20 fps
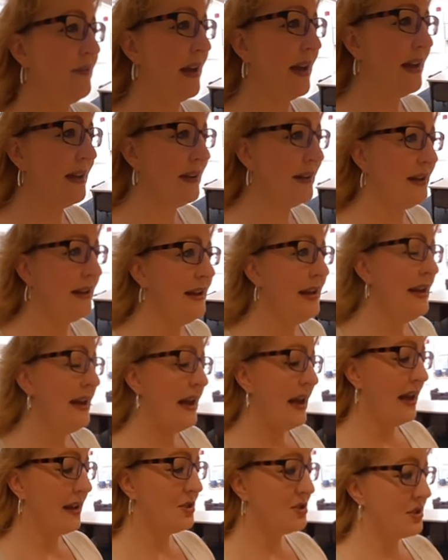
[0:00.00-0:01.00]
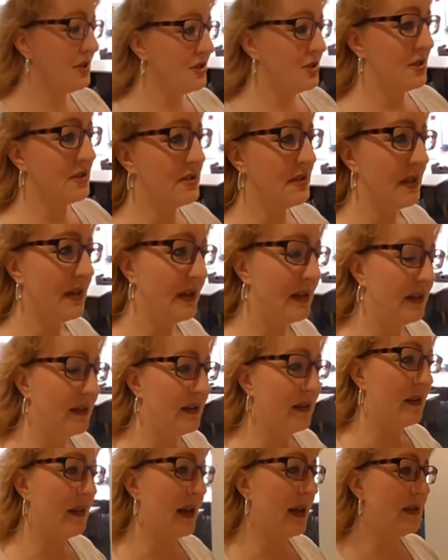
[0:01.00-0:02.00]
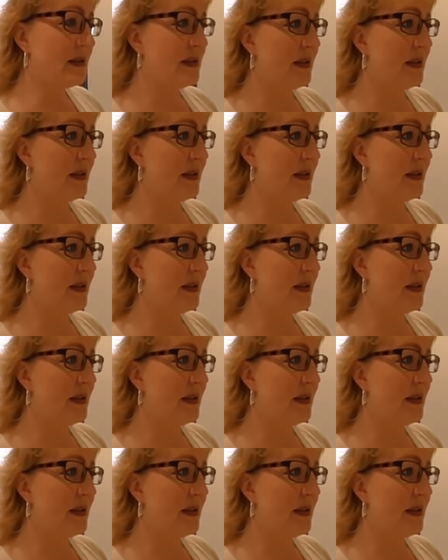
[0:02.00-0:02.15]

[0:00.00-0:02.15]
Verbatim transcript: added, actually just in the last